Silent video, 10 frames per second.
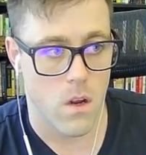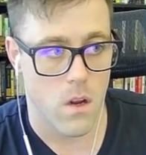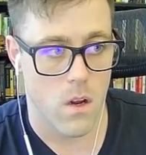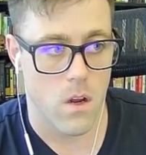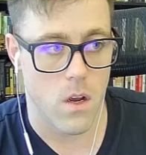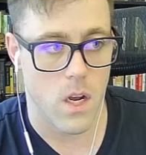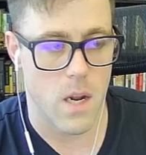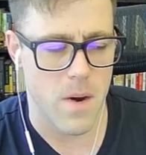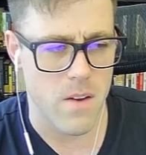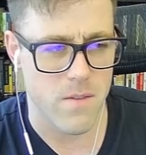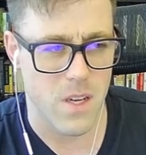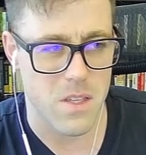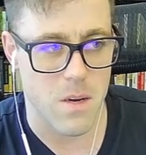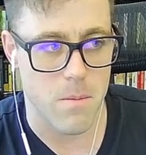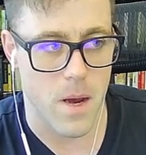And I might have done the
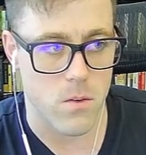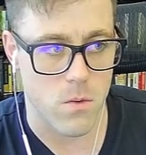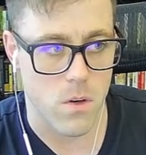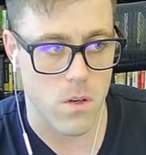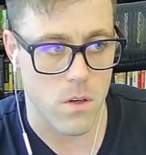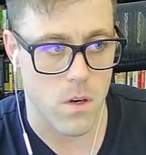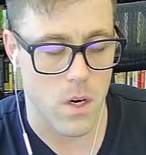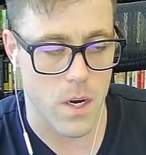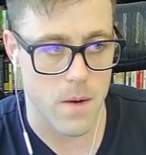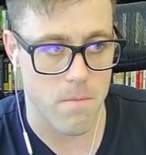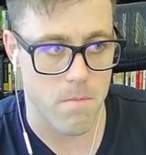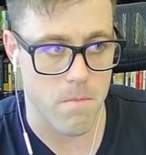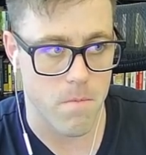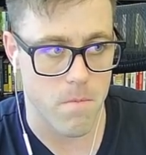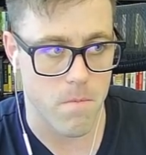amount wrong um,
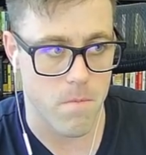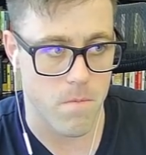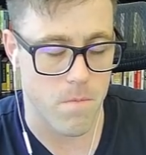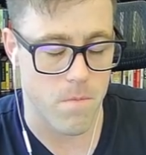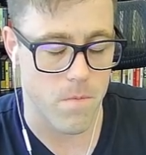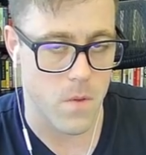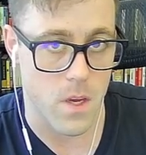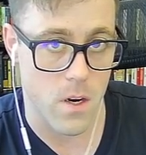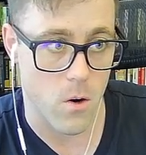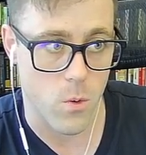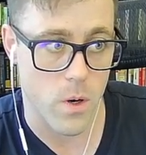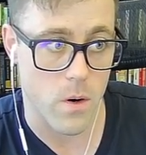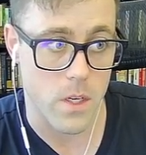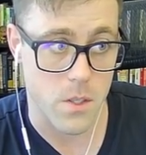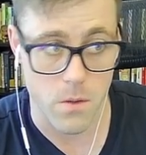in our query.
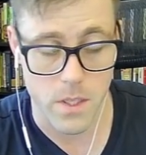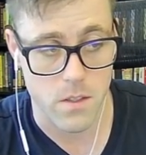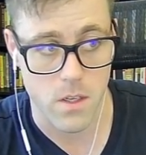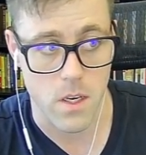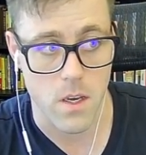So let's see.